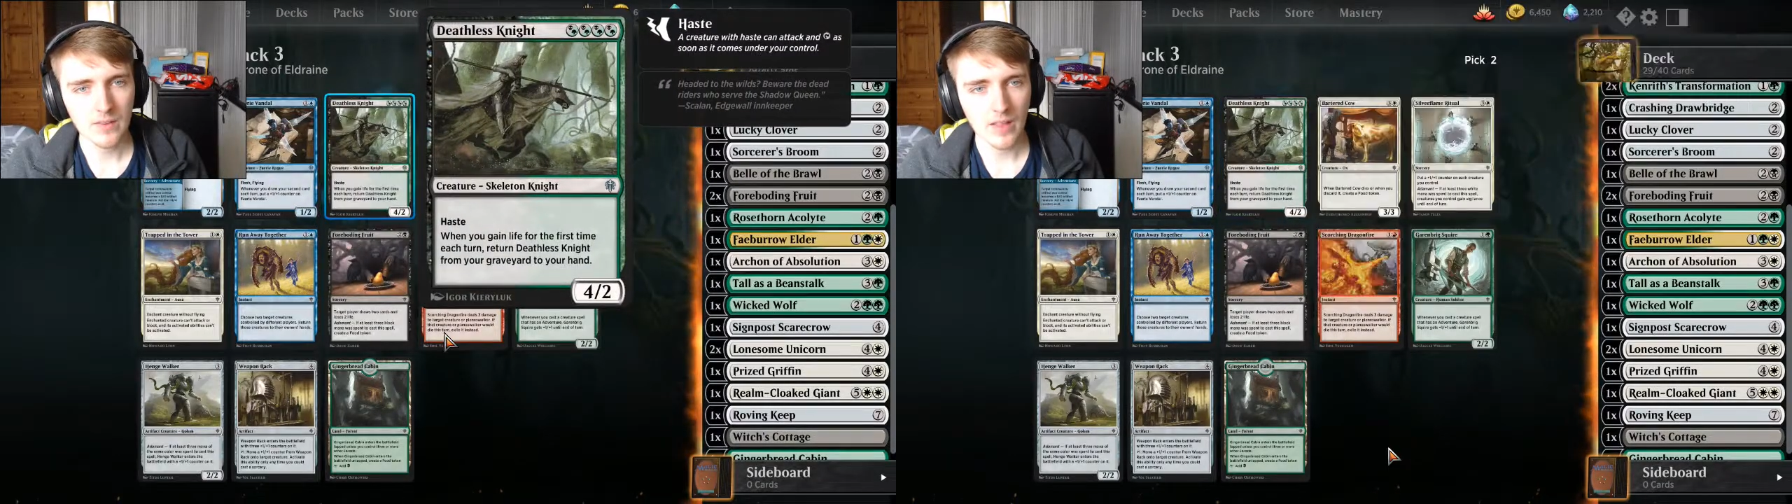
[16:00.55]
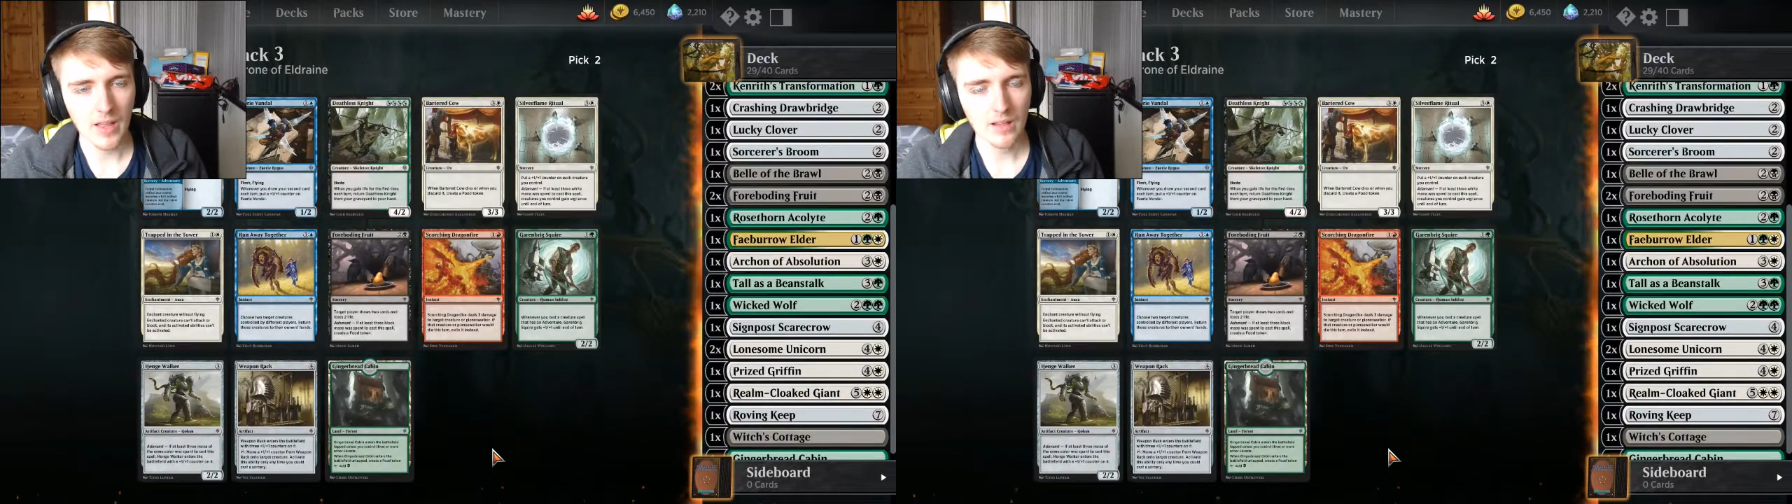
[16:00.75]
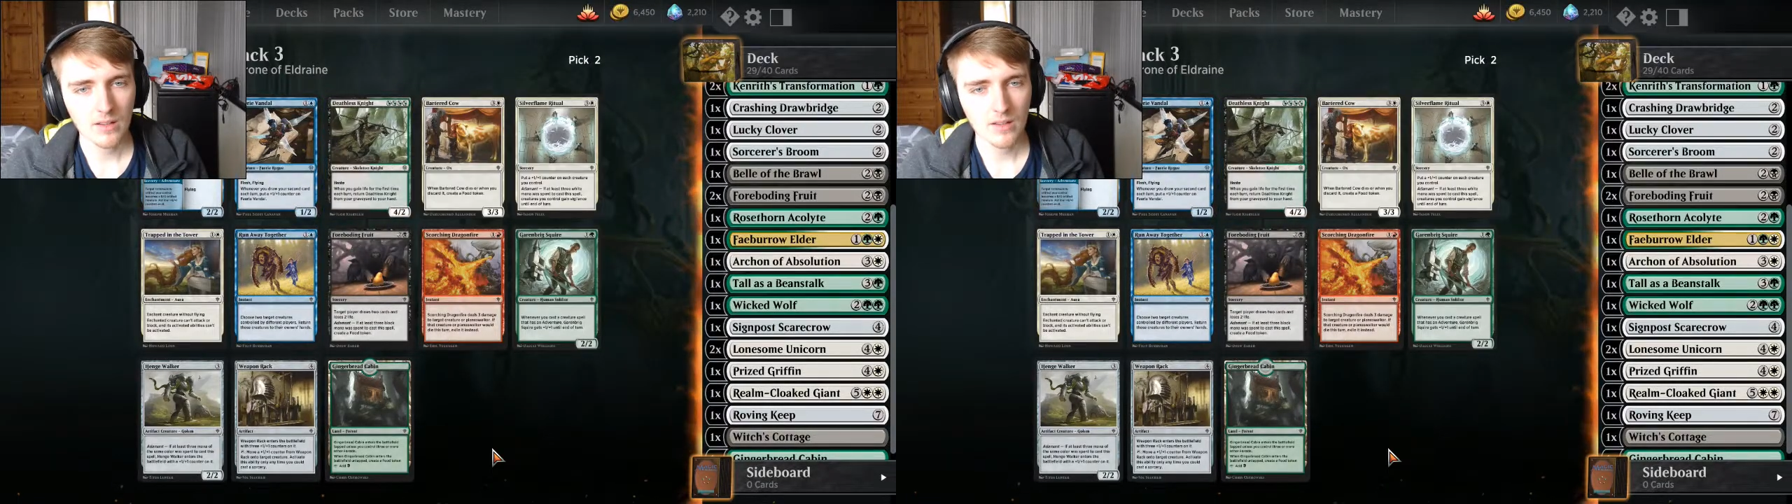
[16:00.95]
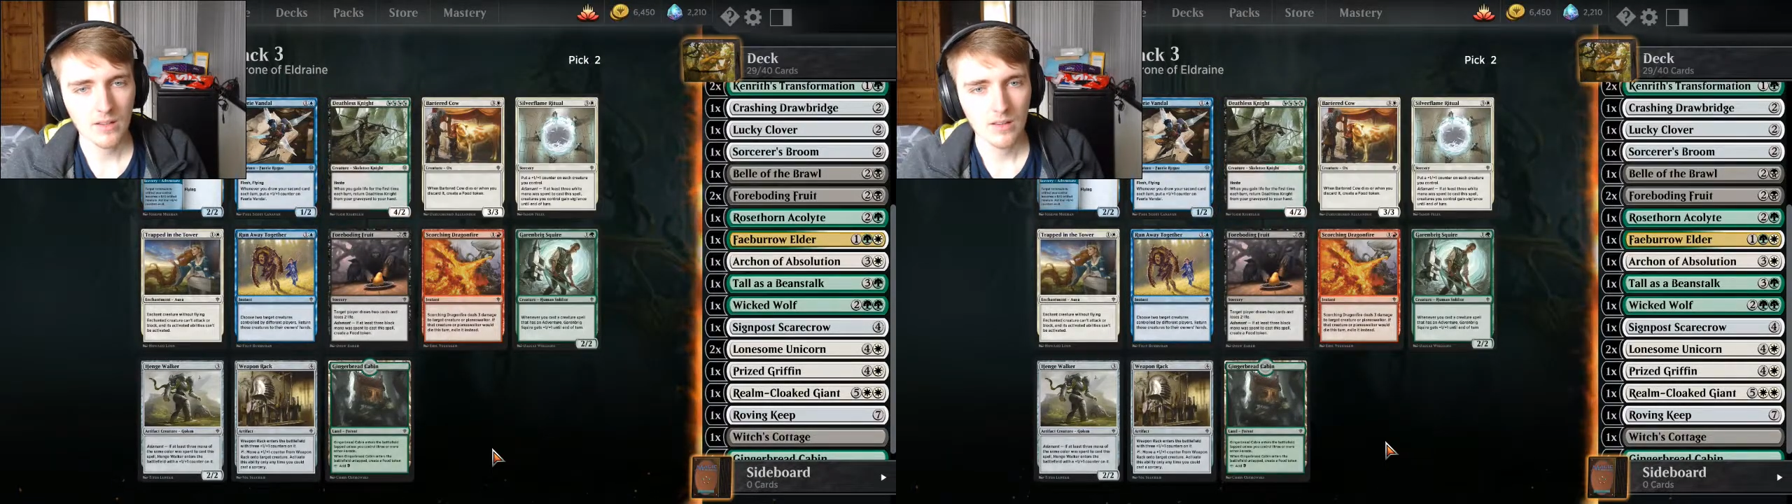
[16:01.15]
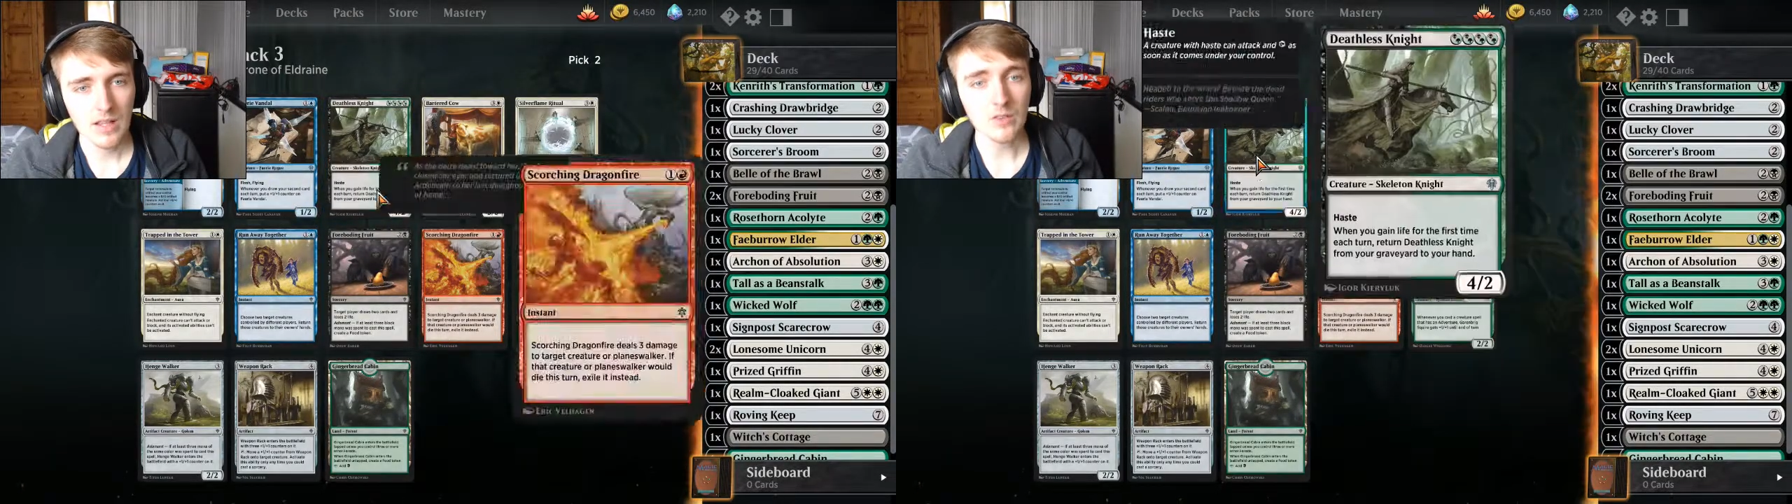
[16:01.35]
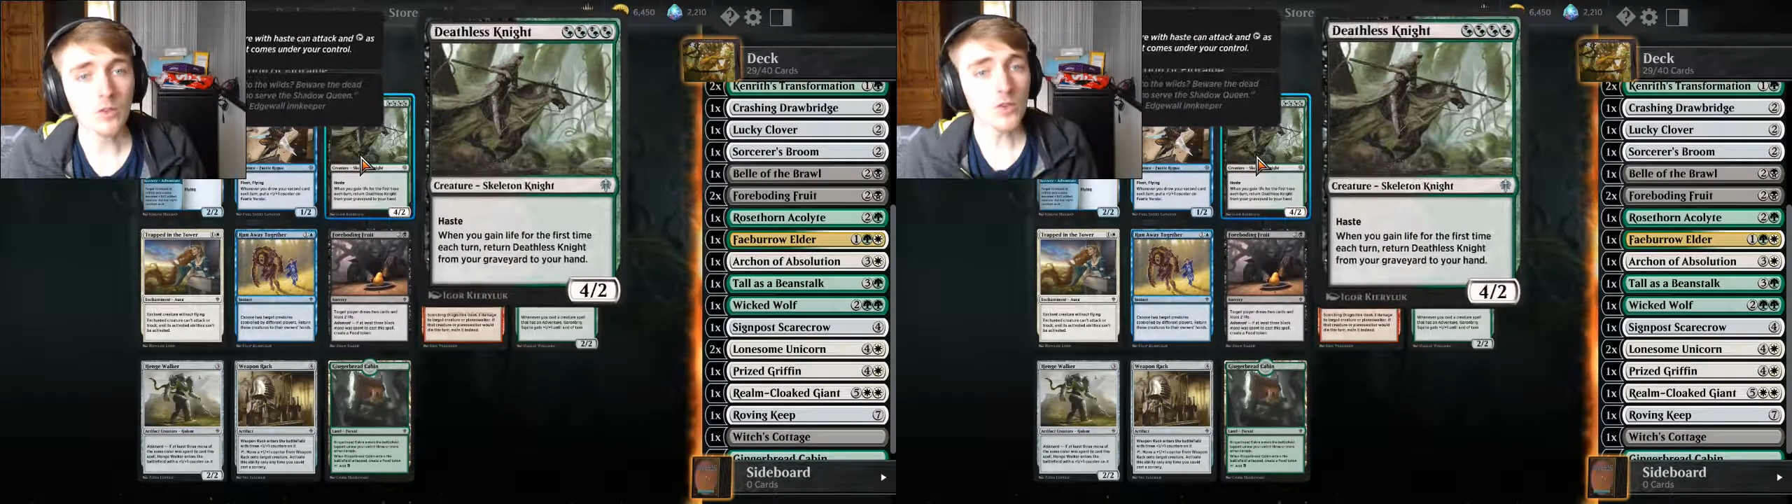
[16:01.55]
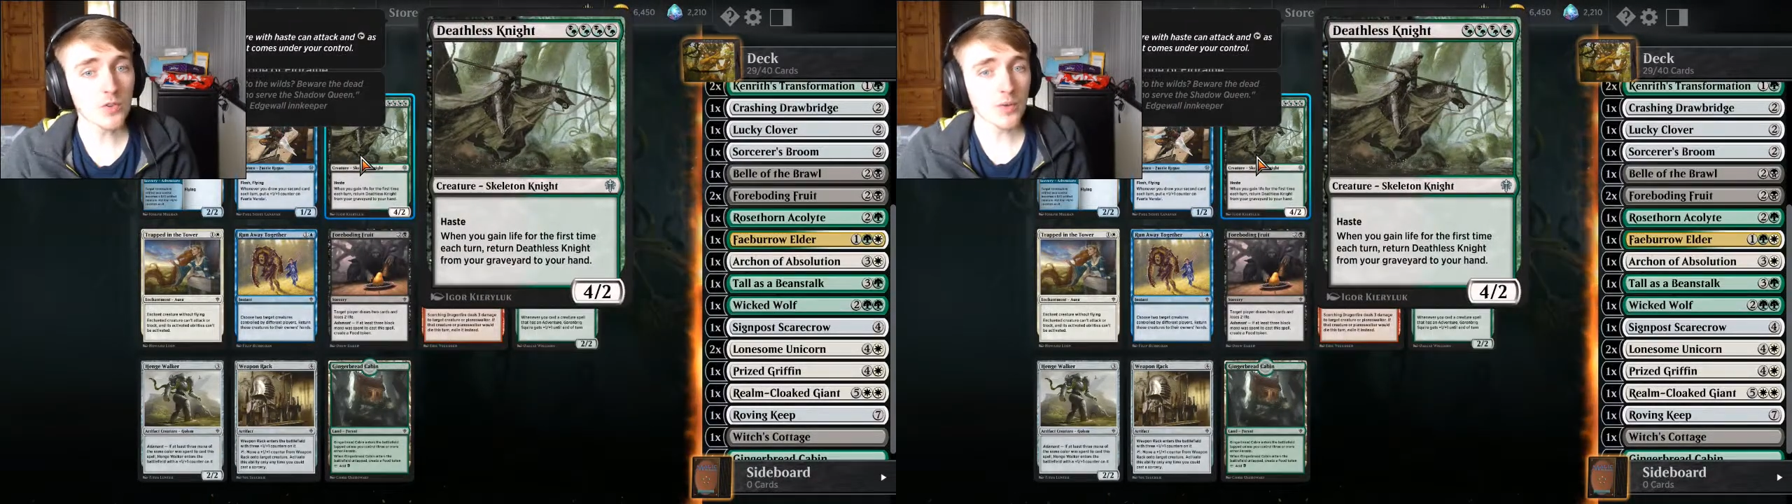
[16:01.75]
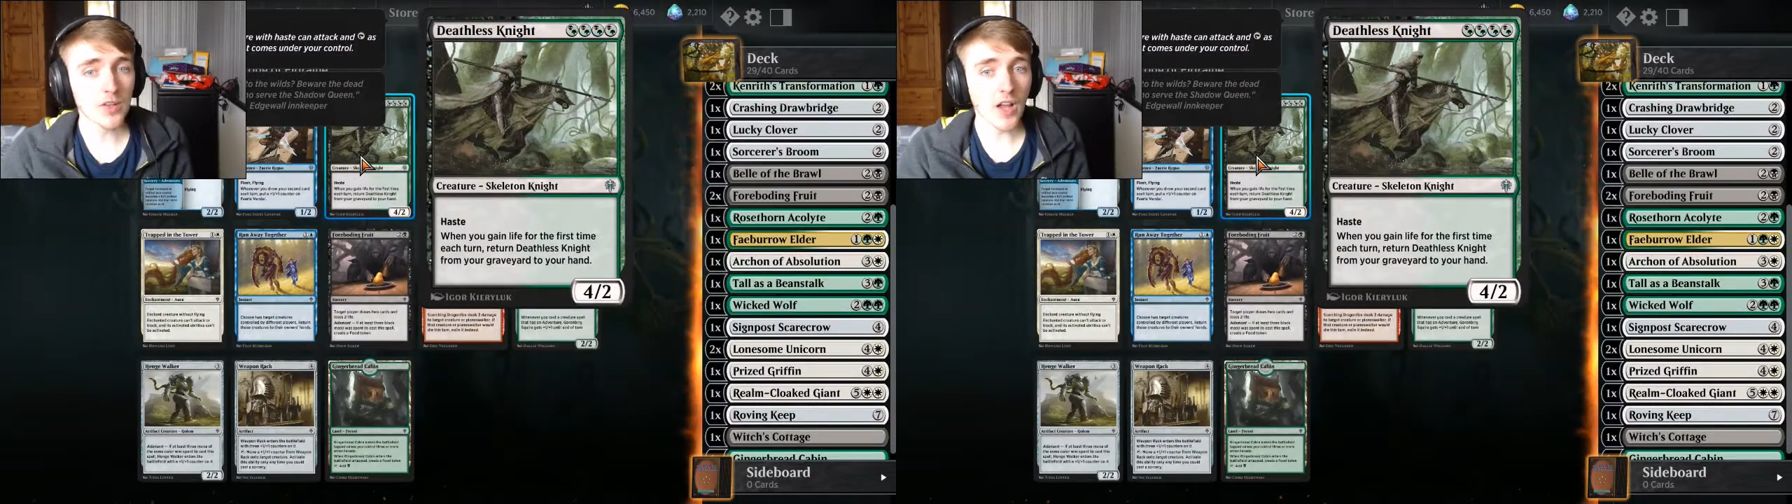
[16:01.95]
that. He's
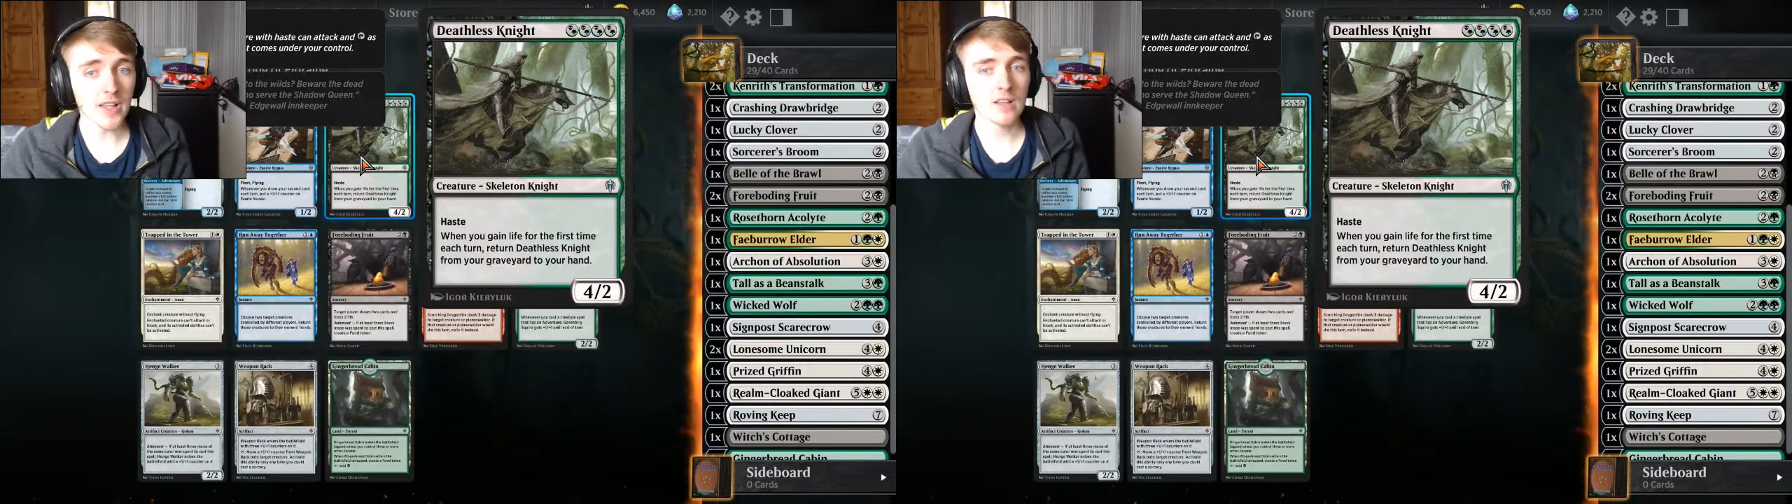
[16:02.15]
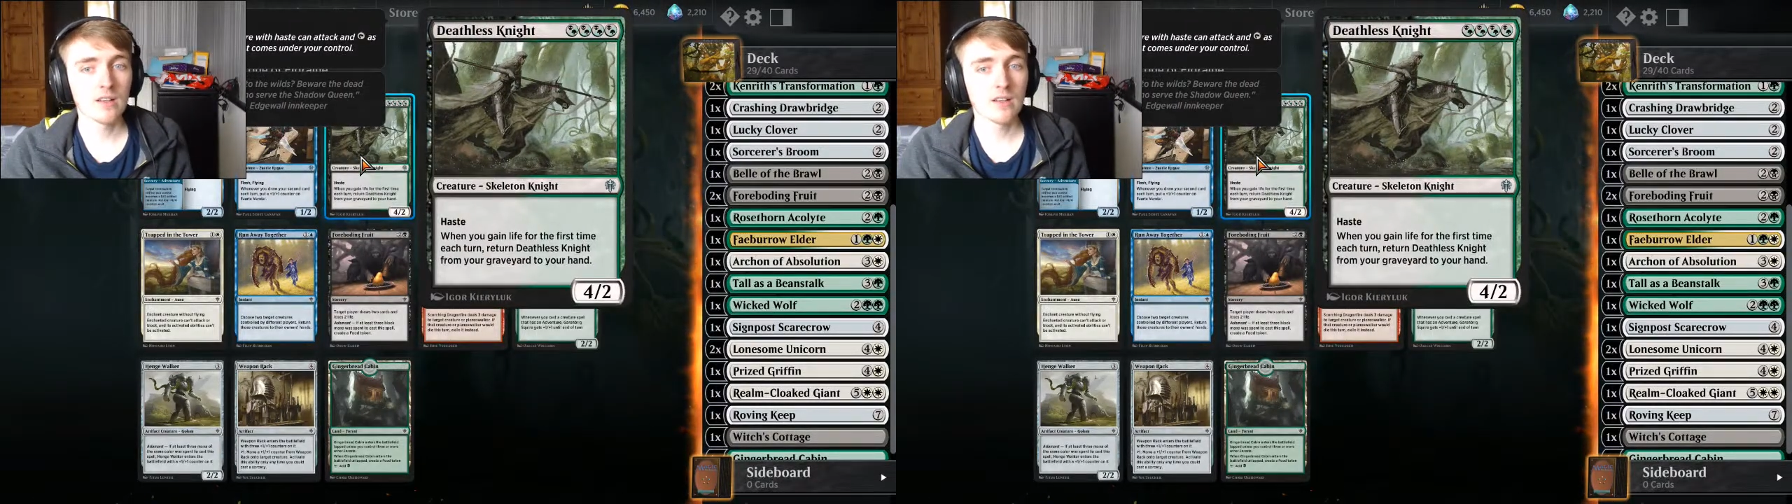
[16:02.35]
also a Knight!